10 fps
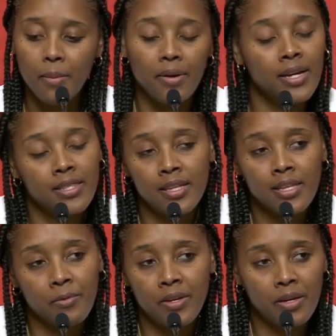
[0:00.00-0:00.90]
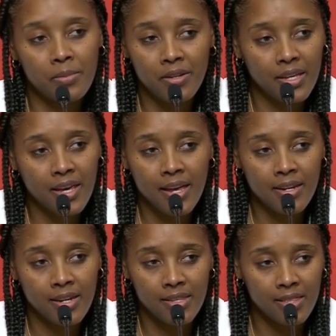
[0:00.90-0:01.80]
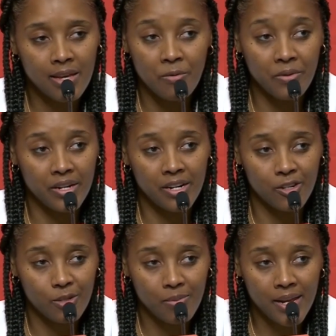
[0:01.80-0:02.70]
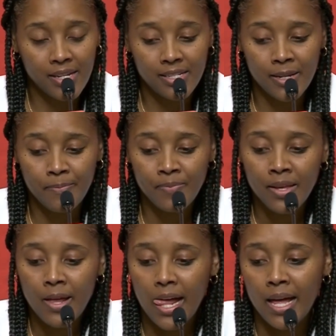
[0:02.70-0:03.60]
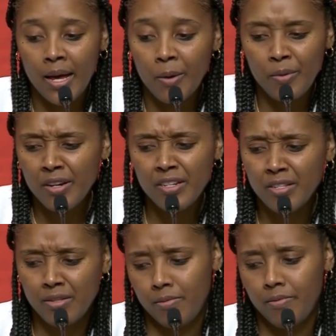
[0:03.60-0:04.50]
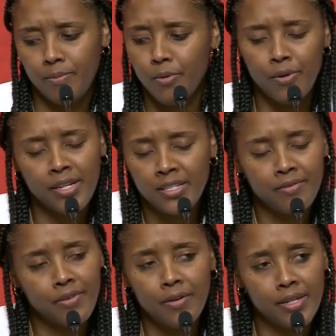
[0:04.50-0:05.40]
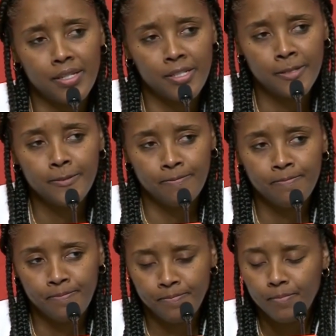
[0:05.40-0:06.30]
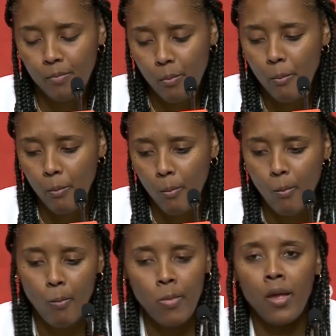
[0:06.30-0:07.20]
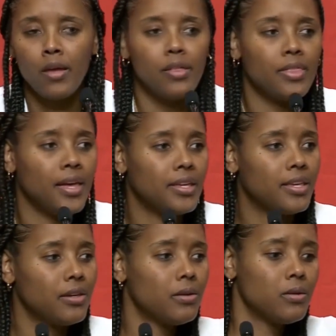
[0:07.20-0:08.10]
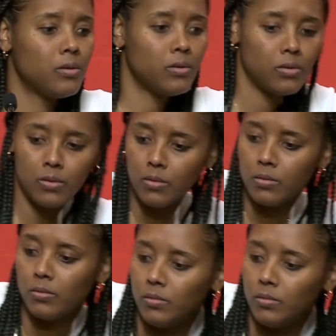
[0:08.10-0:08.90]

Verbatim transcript: But I thought that we communicated. I thought that we were in her space, and uh, we were just poised and focused. All right, thanks, Coach. Appreciate it. Thank you.